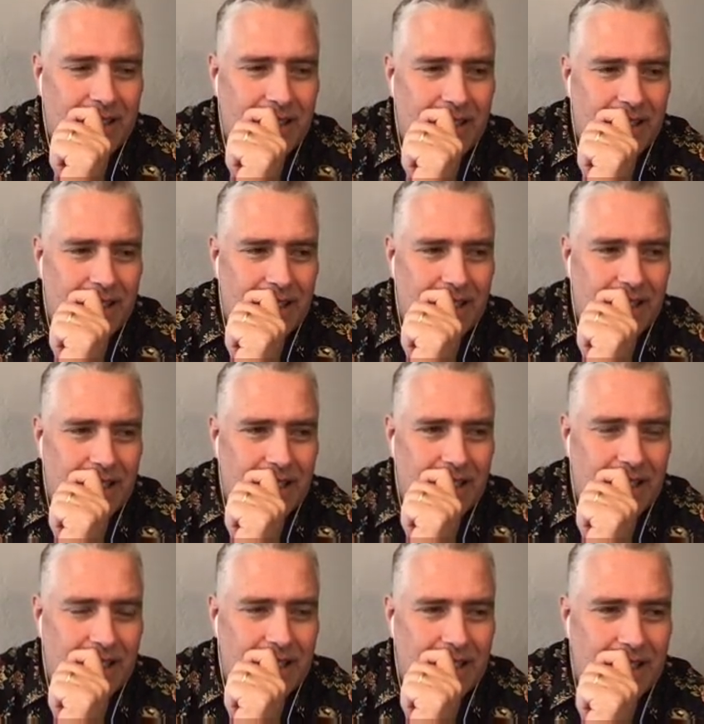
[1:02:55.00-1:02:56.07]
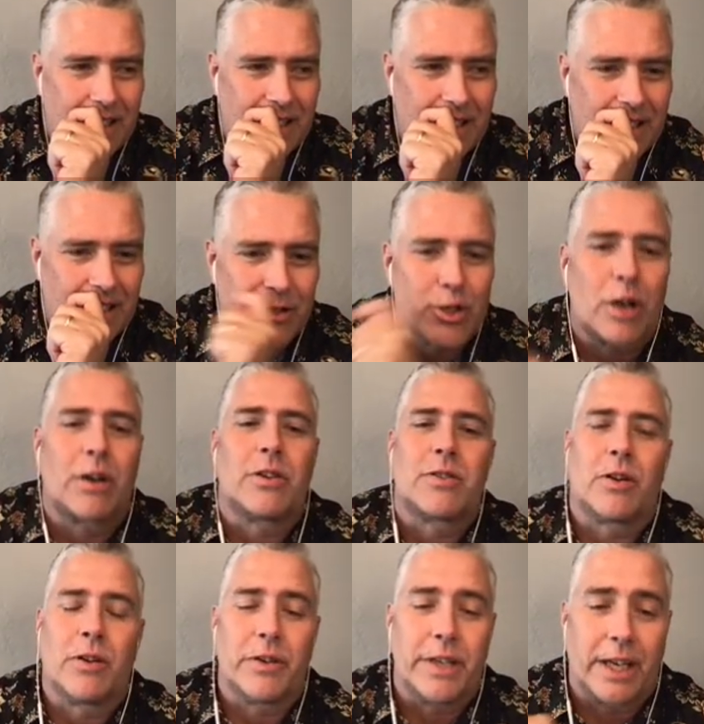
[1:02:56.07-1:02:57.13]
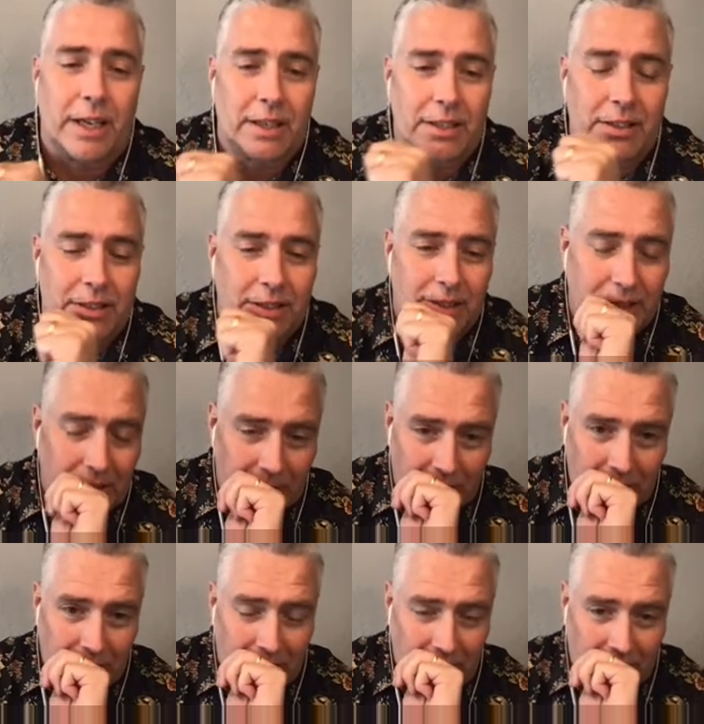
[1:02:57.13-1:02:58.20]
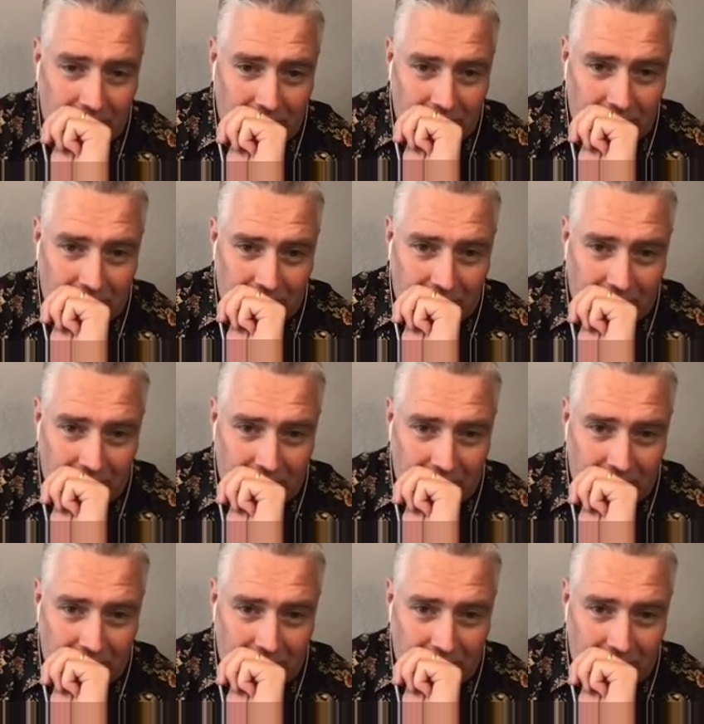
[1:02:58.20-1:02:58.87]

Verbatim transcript: um, Charles Grodin. Charles Grodin, yeah, yeah, yeah.